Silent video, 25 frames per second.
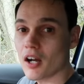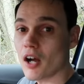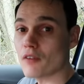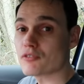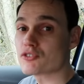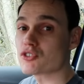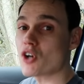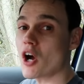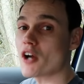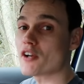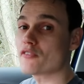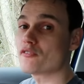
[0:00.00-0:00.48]

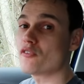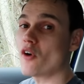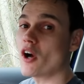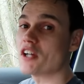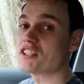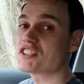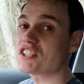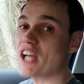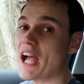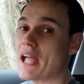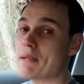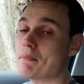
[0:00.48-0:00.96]
I've tried to
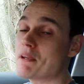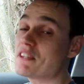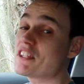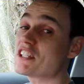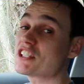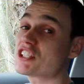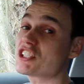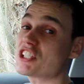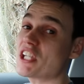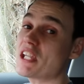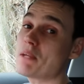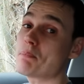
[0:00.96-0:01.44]
find Jamie
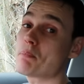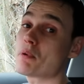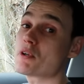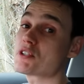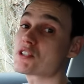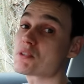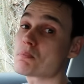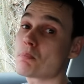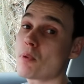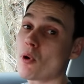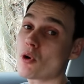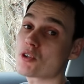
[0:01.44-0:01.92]
the
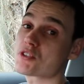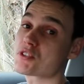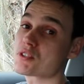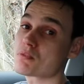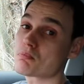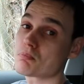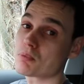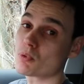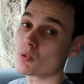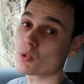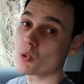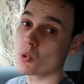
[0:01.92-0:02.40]
cheapest
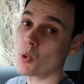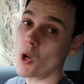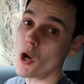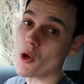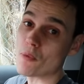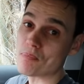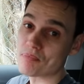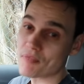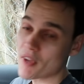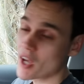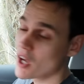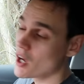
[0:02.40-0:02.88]
possible
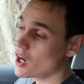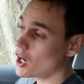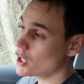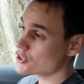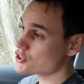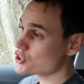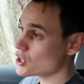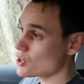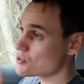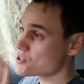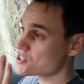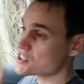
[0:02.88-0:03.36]
quote.
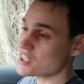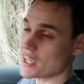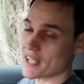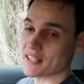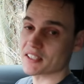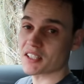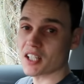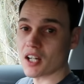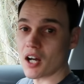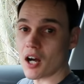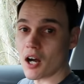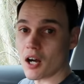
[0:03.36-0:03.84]
I chose
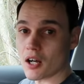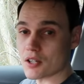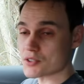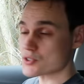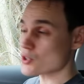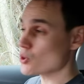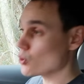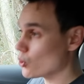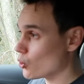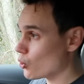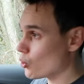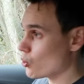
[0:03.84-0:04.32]
10
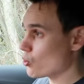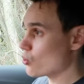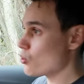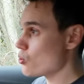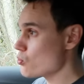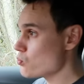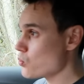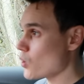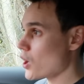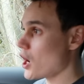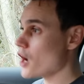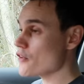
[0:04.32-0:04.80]
cars,
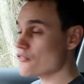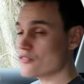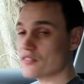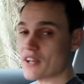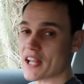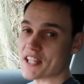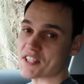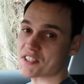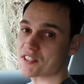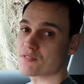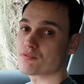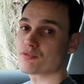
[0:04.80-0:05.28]
all worth
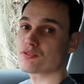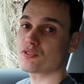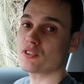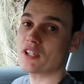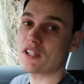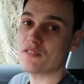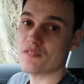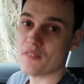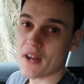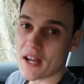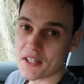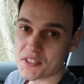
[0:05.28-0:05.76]
less than
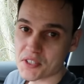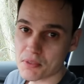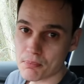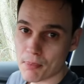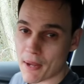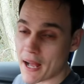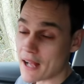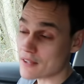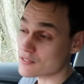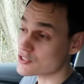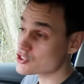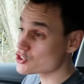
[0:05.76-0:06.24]

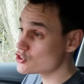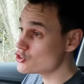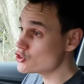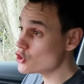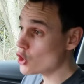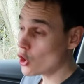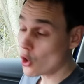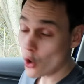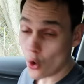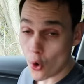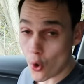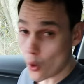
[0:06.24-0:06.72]
£3,000.
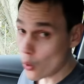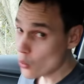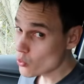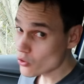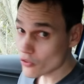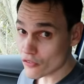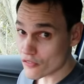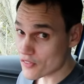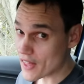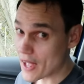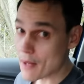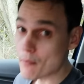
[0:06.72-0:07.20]
Not
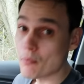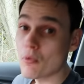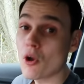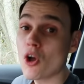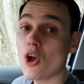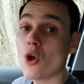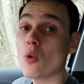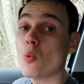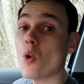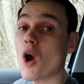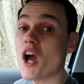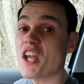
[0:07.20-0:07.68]
all of them
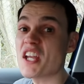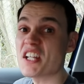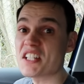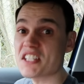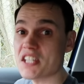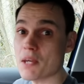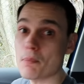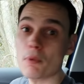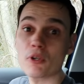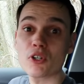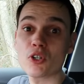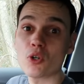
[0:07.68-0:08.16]
were your
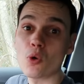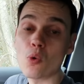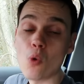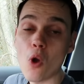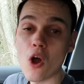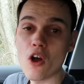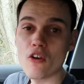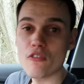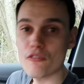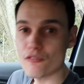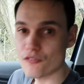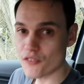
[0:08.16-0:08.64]

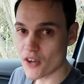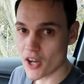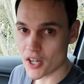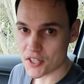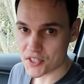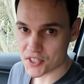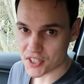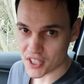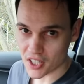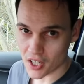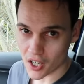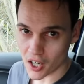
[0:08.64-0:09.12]
typical
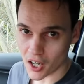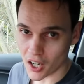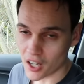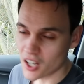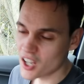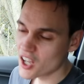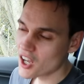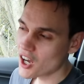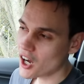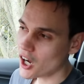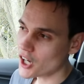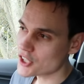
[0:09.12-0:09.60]
first car.
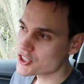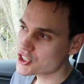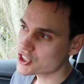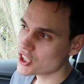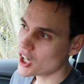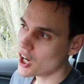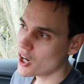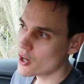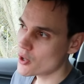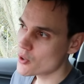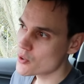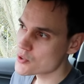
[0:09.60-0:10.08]
I
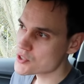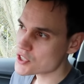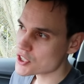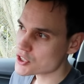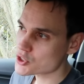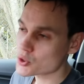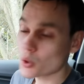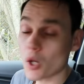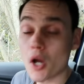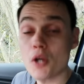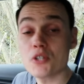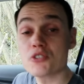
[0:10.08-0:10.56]
chose
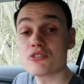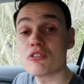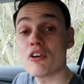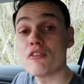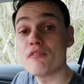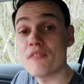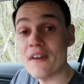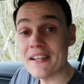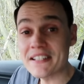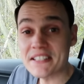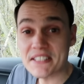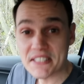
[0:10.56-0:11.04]
a
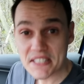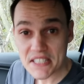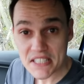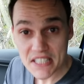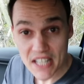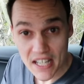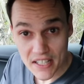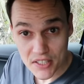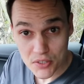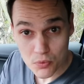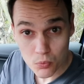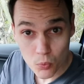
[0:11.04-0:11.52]
Toyota
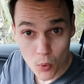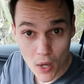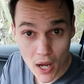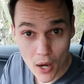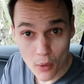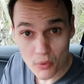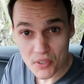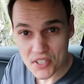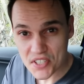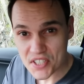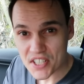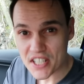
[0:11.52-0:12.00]
Avensis as
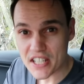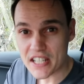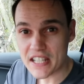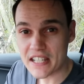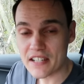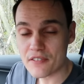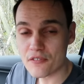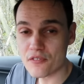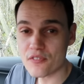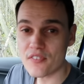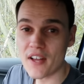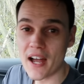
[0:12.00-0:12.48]
well to
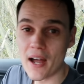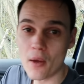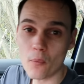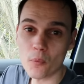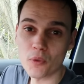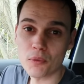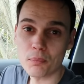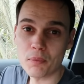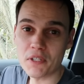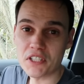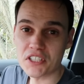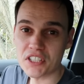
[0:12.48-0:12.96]
see if that
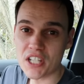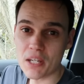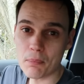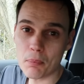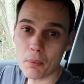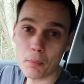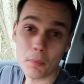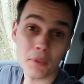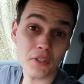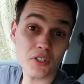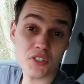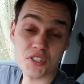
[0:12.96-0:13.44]
would be
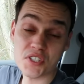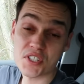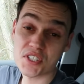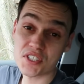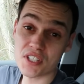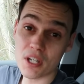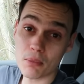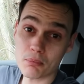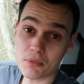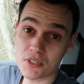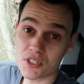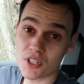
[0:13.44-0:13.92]
cheaper, because
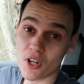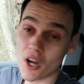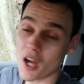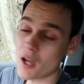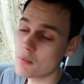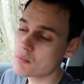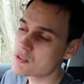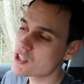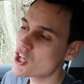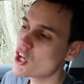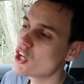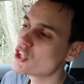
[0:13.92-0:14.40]

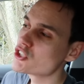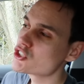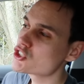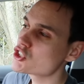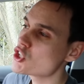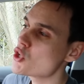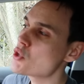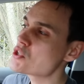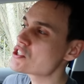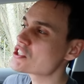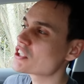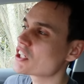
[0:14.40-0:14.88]
sometimes
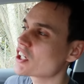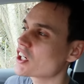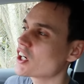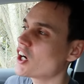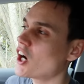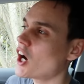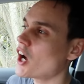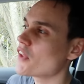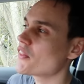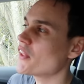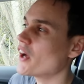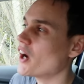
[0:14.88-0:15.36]
choosing a
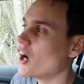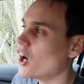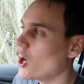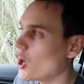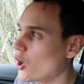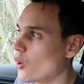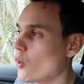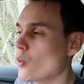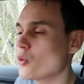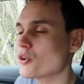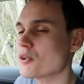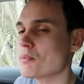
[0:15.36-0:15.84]
car that
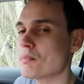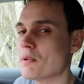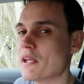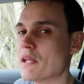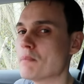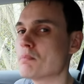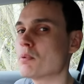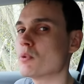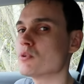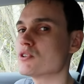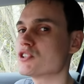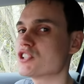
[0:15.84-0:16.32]
older
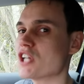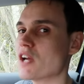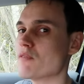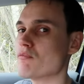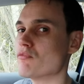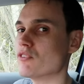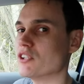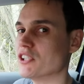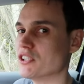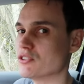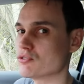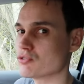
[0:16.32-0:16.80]
people
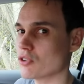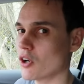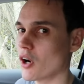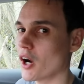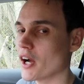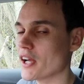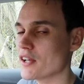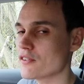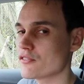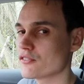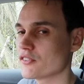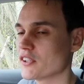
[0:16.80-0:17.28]
generally
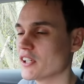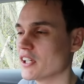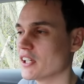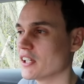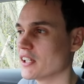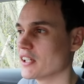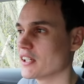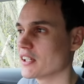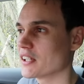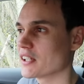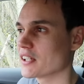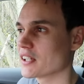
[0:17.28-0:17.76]
drive
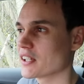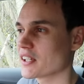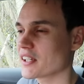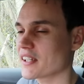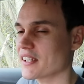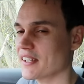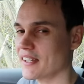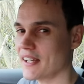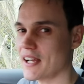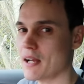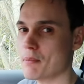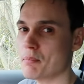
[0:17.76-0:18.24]

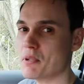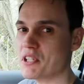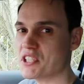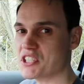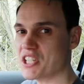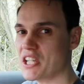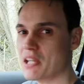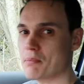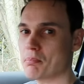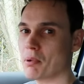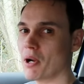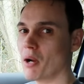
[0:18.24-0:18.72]
can be
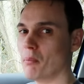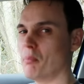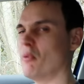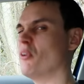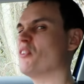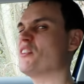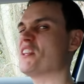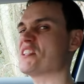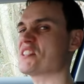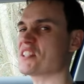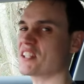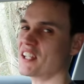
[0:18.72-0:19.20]
cheaper,
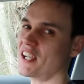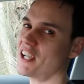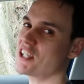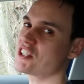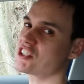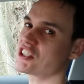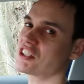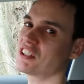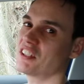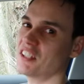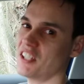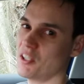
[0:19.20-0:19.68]
but on this
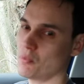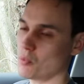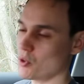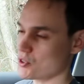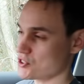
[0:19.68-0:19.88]
occasion, it